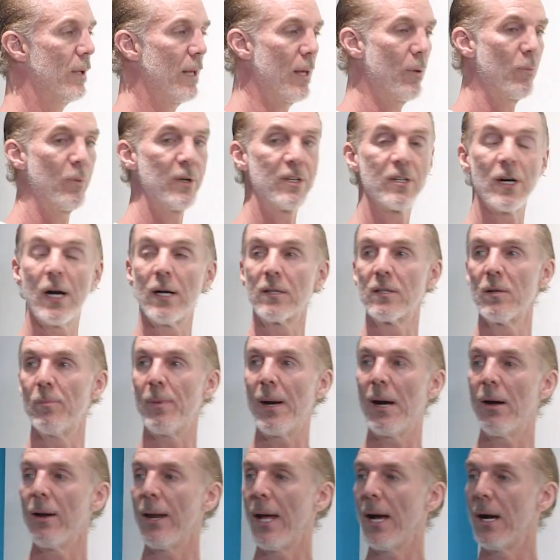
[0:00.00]
and we talked
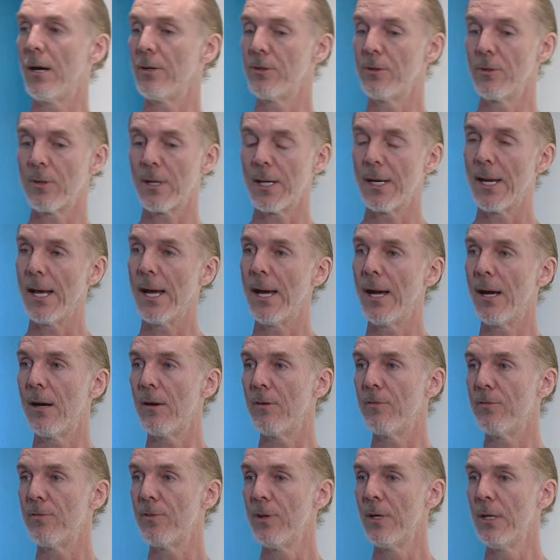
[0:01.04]
about how you can
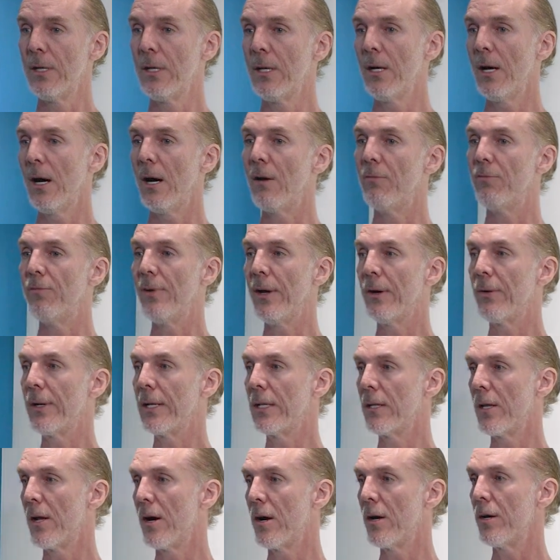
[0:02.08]
have a
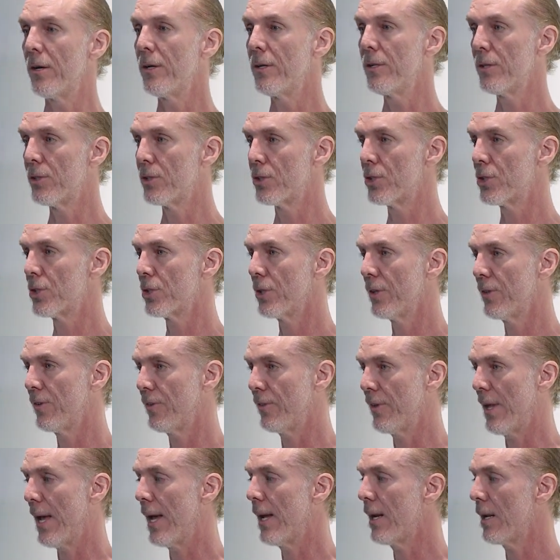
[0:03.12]
very large
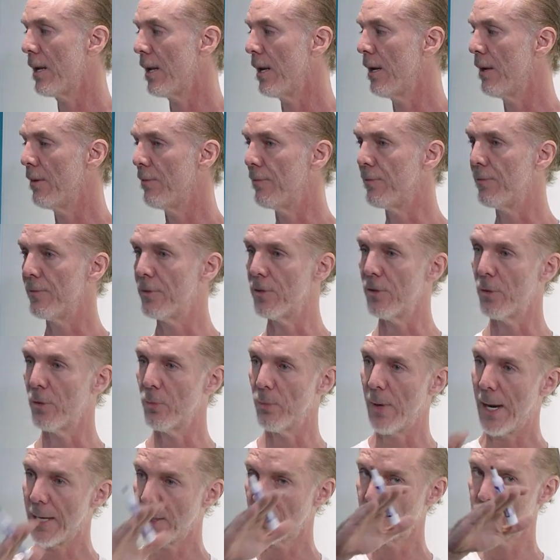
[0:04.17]
set of
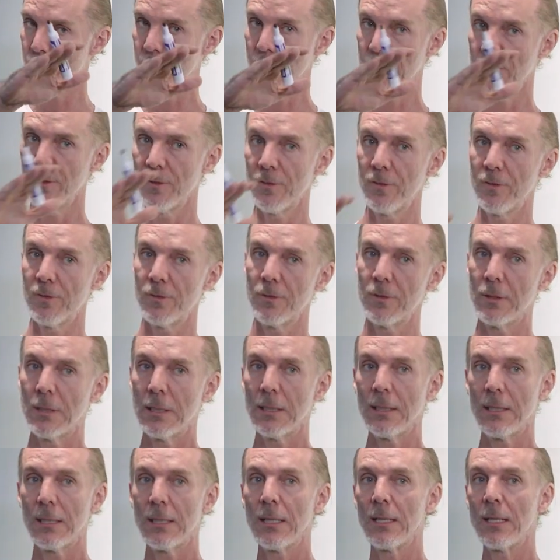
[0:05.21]
directions
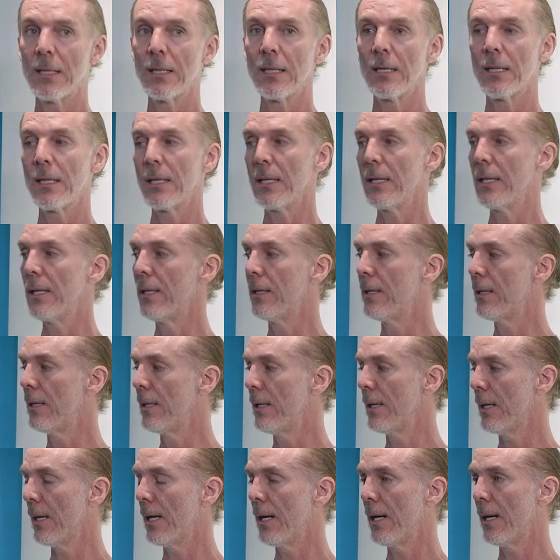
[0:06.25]

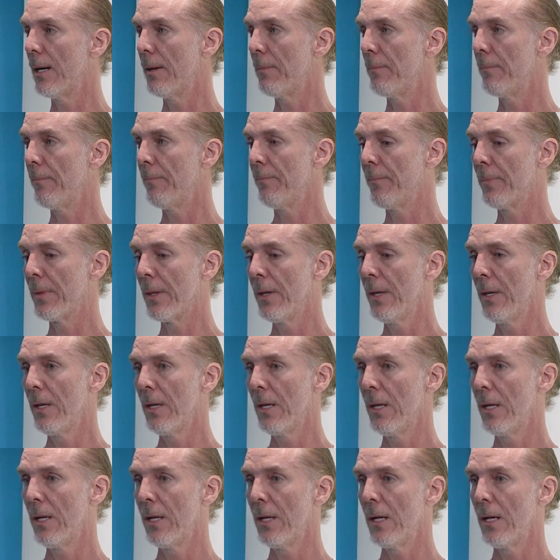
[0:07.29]
in
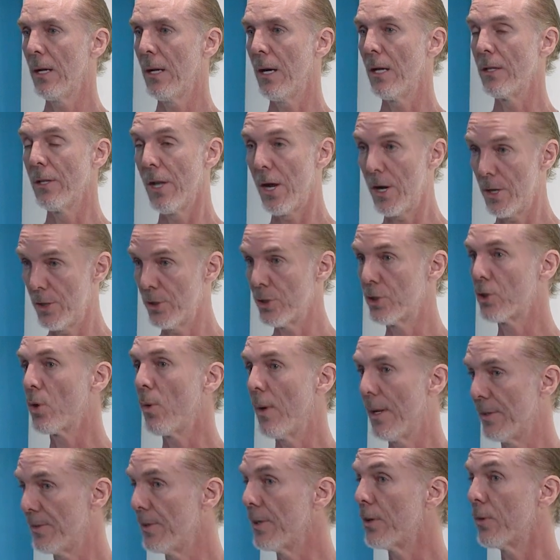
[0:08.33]
a large
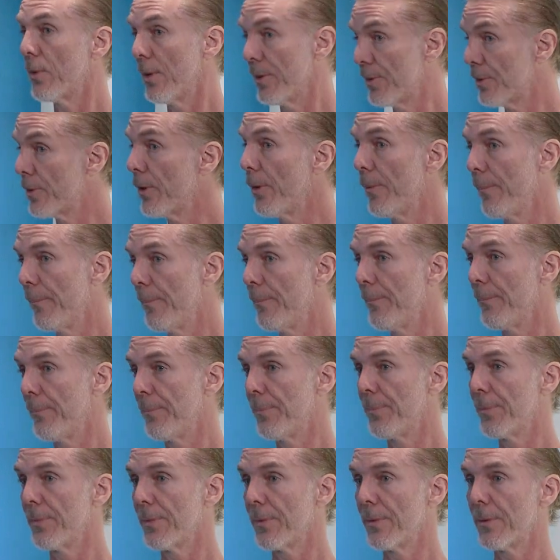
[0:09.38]
quasi-crystal,
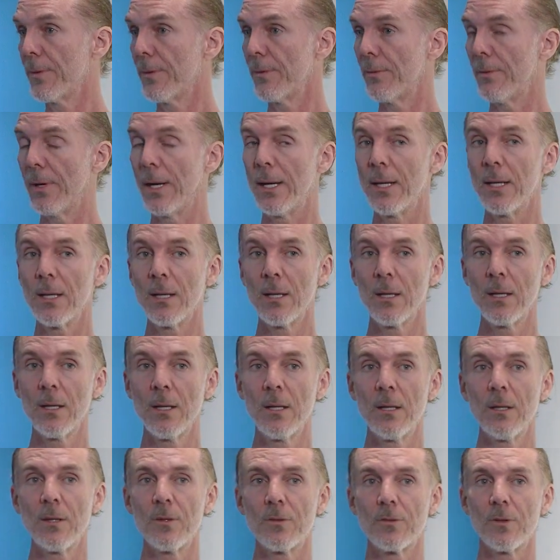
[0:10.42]
right?
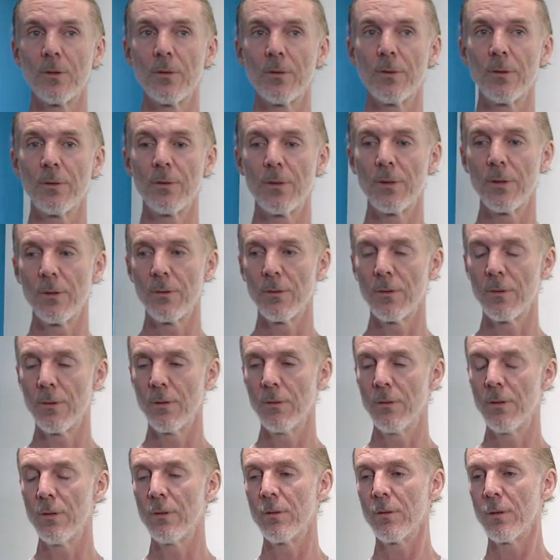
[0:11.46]
So
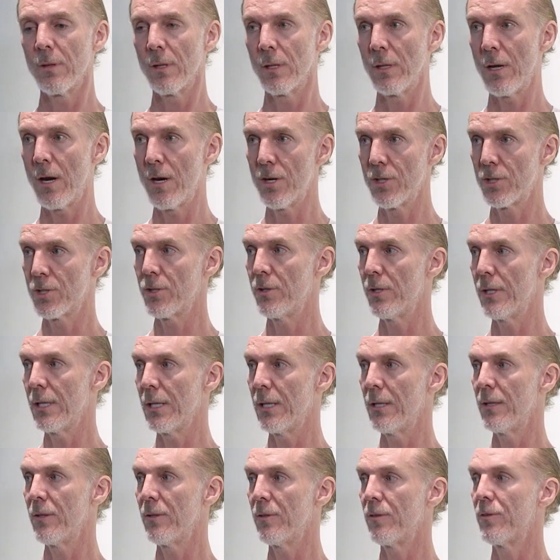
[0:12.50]
the larger it
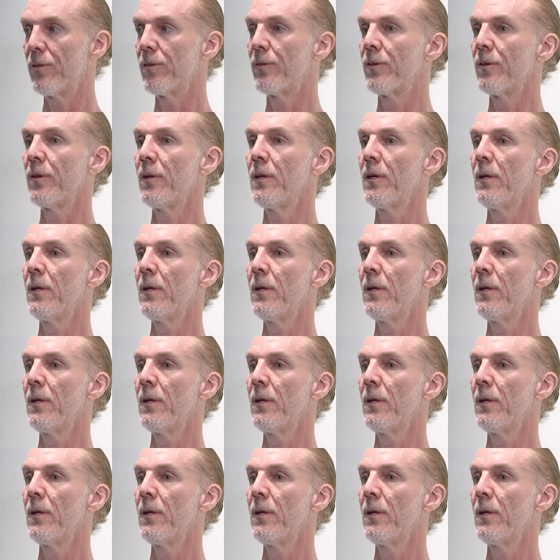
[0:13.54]
is,